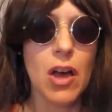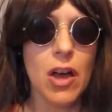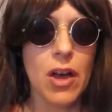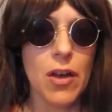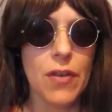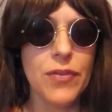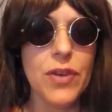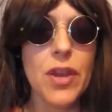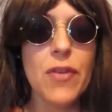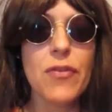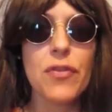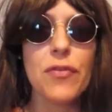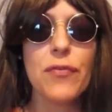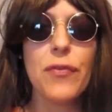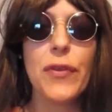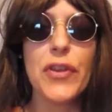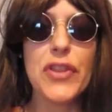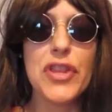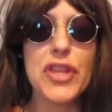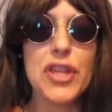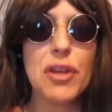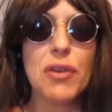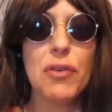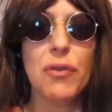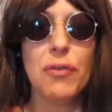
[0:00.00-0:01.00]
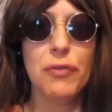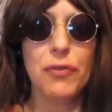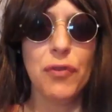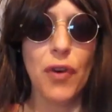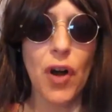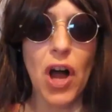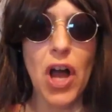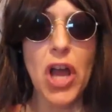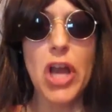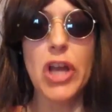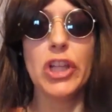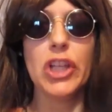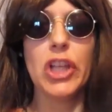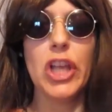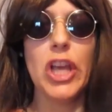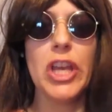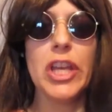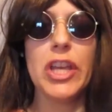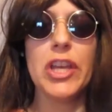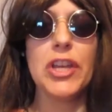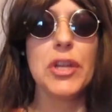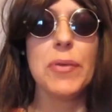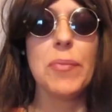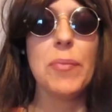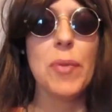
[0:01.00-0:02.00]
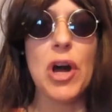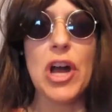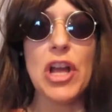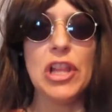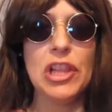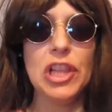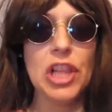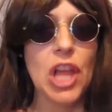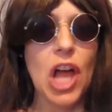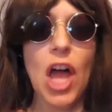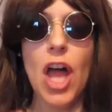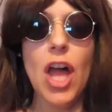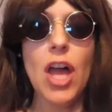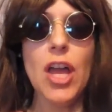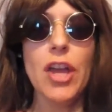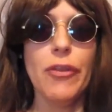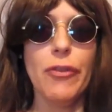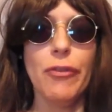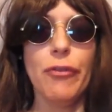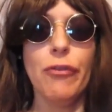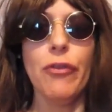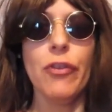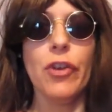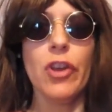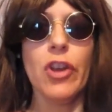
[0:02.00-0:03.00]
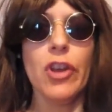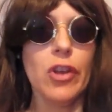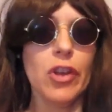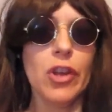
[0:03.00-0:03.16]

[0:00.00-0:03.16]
I've never felt so violated in my life.